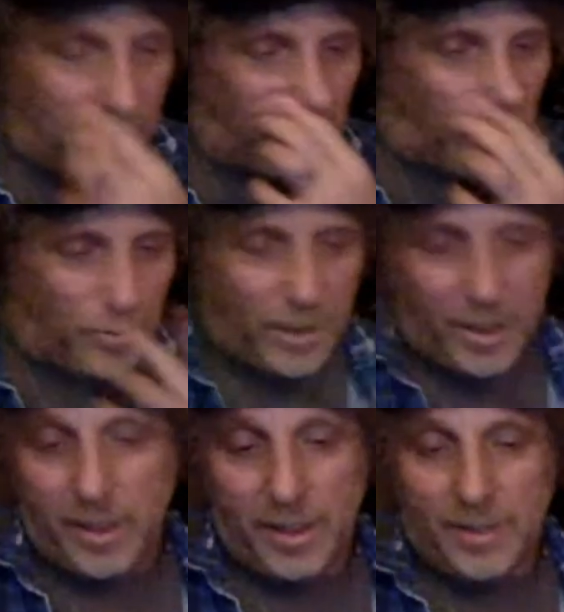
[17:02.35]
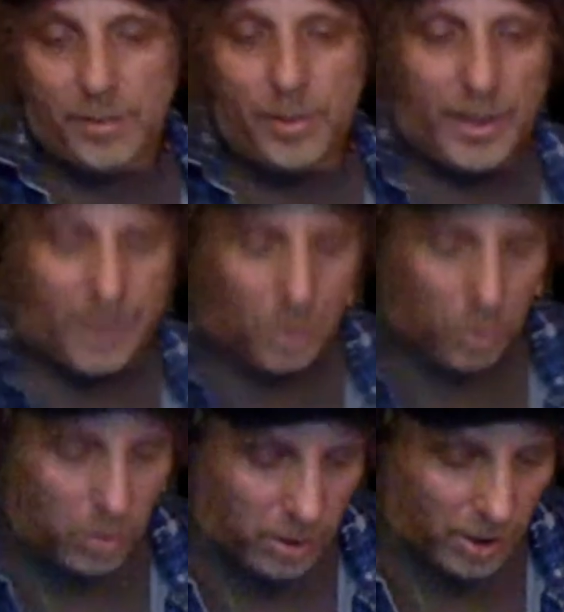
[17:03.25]
Love it. It's really
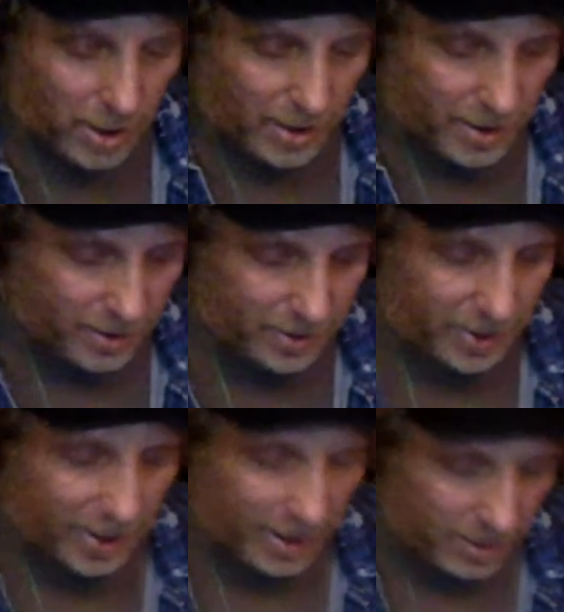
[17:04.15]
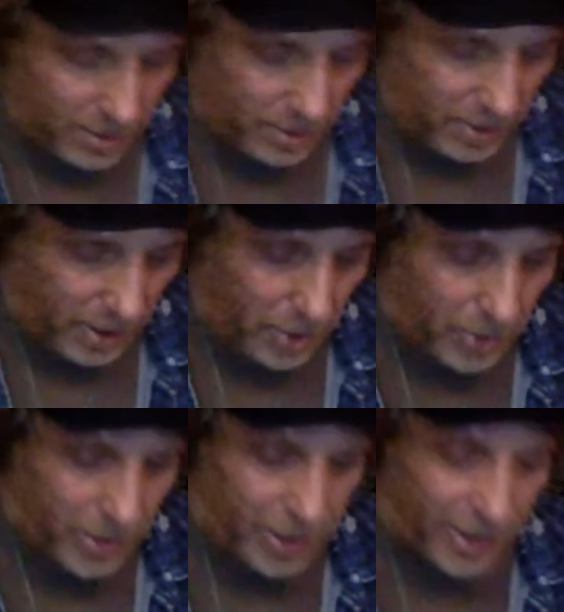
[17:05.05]
cool. The
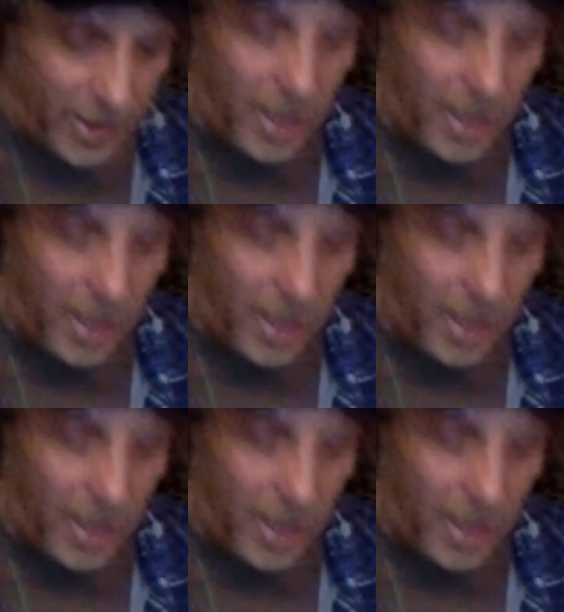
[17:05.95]
other thing that